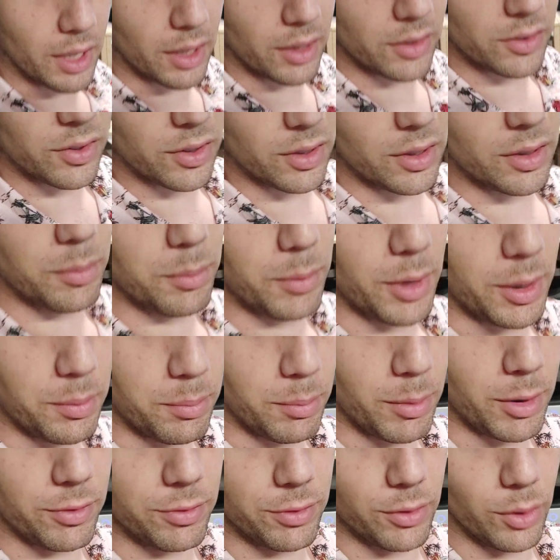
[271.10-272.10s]
see,
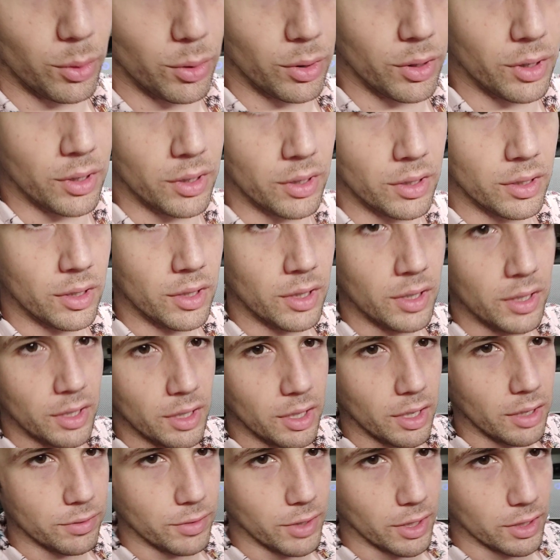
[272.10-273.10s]
my floor,
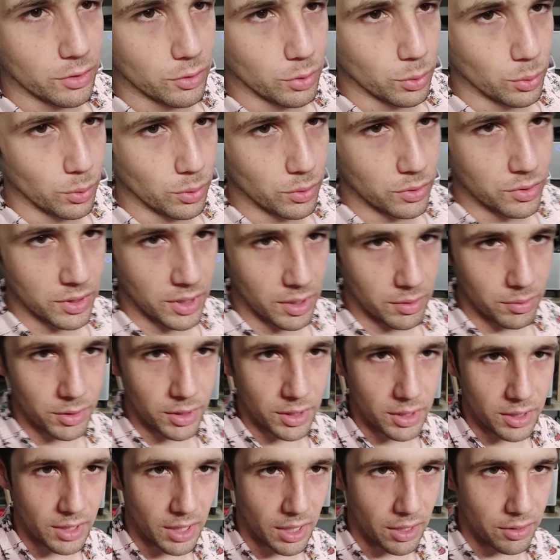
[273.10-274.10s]
I've got tools and
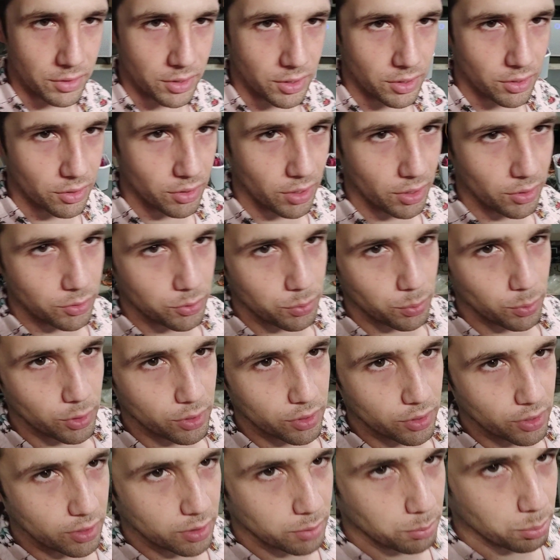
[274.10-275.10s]
everything down here. I was
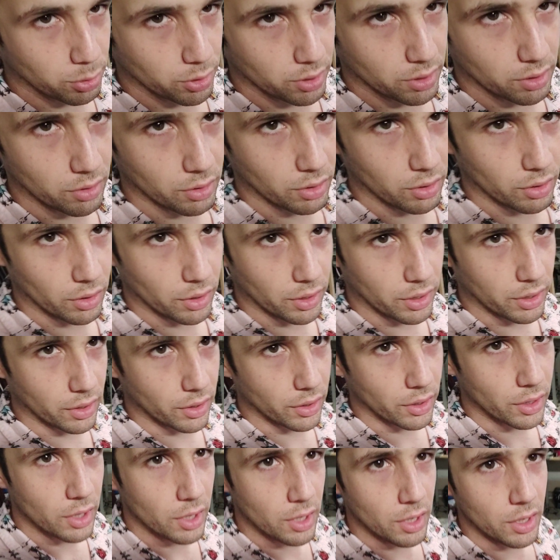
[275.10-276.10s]
working on a printer earlier.